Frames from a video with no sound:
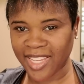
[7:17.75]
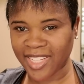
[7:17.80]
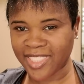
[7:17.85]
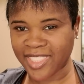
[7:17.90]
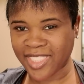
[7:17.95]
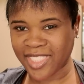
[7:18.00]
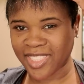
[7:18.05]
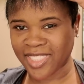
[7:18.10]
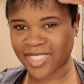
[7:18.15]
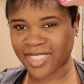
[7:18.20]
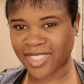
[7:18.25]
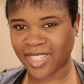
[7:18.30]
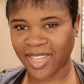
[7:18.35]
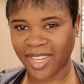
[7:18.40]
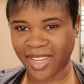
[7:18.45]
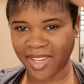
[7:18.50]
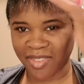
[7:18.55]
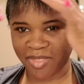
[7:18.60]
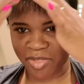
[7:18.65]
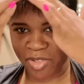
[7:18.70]
it just
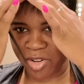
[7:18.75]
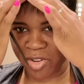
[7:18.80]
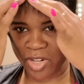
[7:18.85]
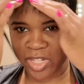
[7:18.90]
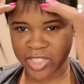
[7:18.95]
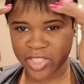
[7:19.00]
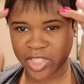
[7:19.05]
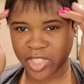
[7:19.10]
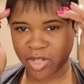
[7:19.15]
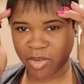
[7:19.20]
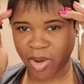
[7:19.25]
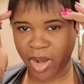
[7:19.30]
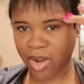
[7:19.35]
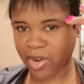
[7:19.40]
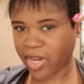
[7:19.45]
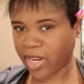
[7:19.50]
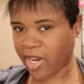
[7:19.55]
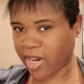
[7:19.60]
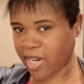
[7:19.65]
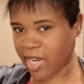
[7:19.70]
give crunchy
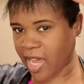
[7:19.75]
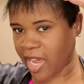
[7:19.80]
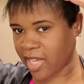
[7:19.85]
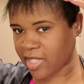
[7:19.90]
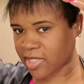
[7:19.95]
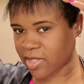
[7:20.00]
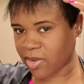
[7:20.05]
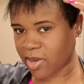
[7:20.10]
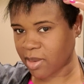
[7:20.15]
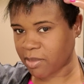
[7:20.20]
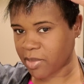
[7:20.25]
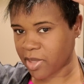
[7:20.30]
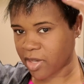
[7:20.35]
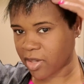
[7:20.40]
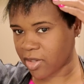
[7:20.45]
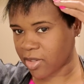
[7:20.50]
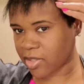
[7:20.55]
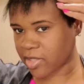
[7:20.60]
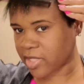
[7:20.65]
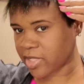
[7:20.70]
around the hairline, so I'm gonna
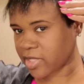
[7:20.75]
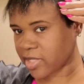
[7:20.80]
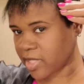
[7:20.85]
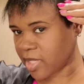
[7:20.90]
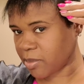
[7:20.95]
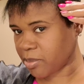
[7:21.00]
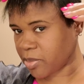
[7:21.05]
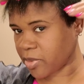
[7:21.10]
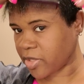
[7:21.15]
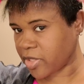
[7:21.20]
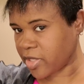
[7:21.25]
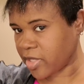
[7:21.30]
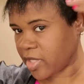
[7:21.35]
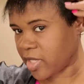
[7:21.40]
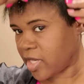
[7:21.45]
curl this separate.